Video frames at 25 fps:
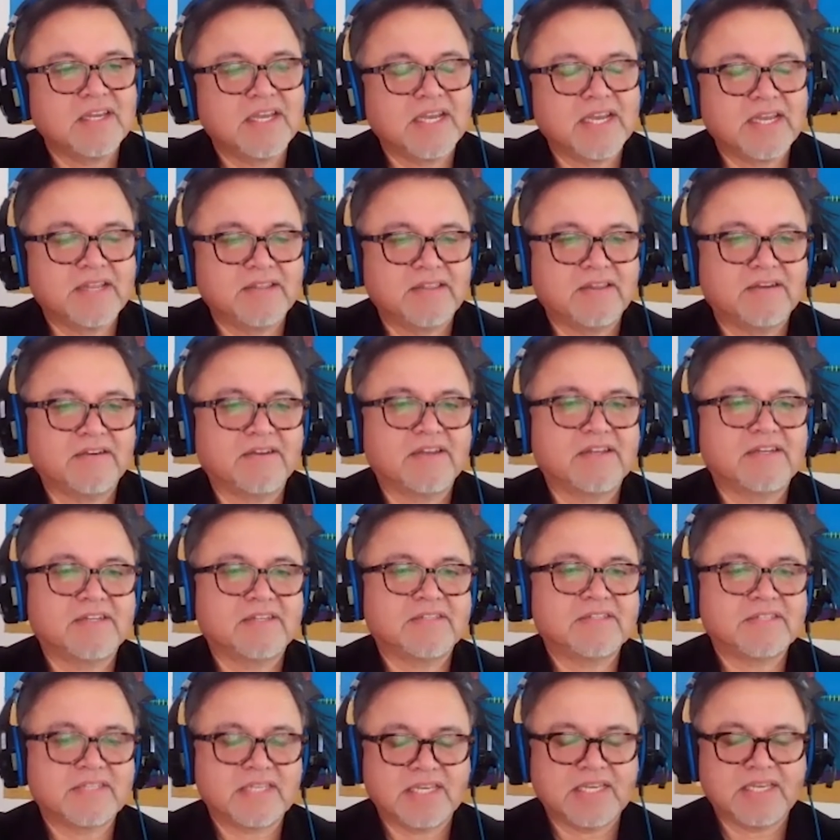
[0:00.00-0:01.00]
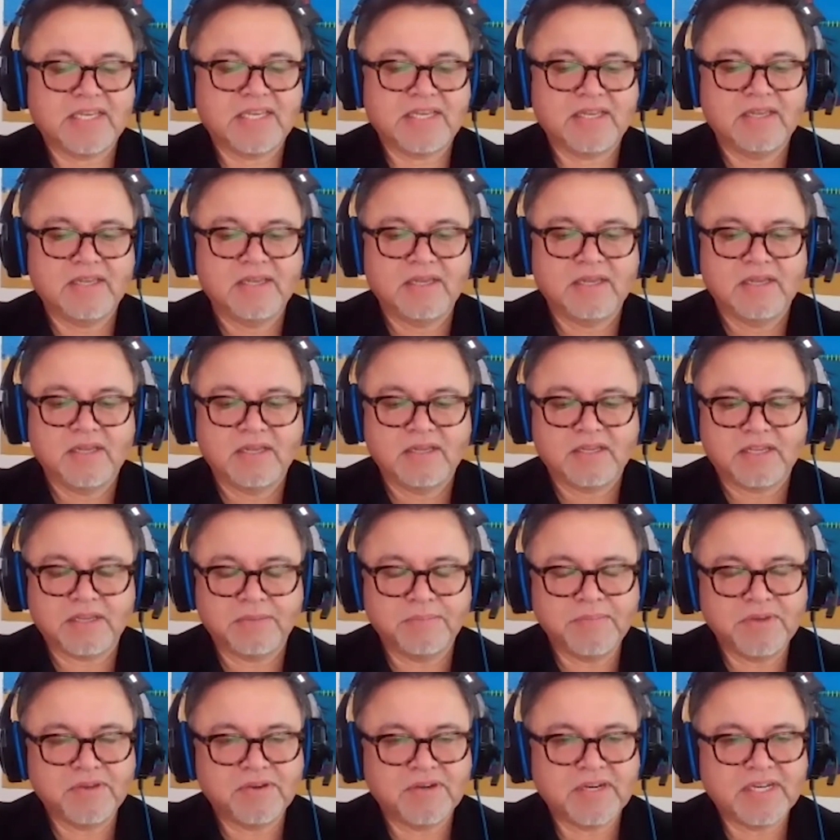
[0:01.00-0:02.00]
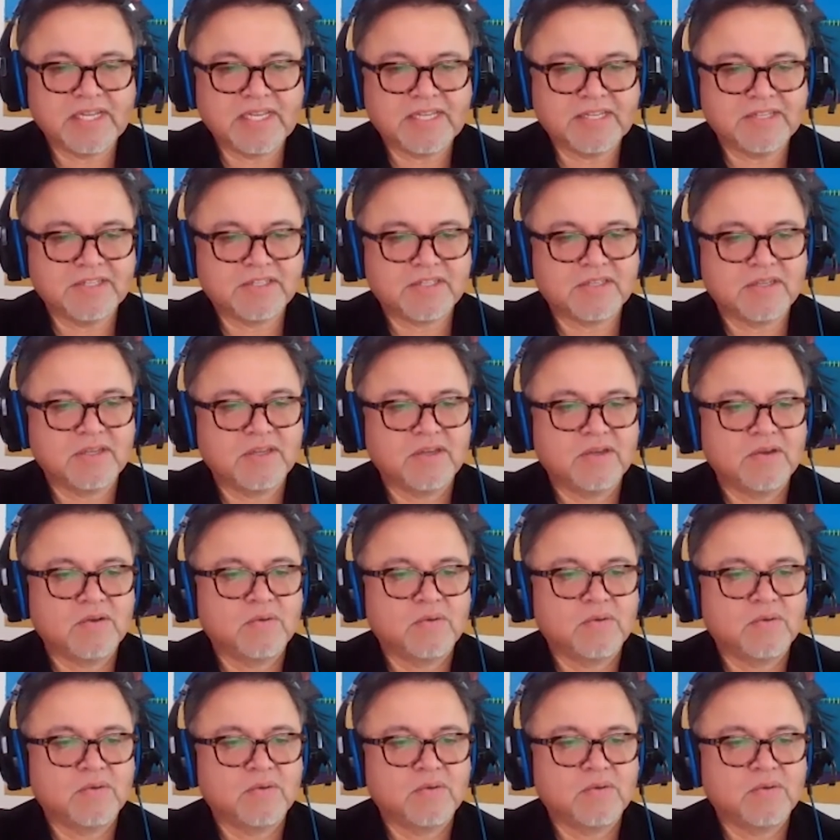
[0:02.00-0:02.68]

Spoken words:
and they're going to see communities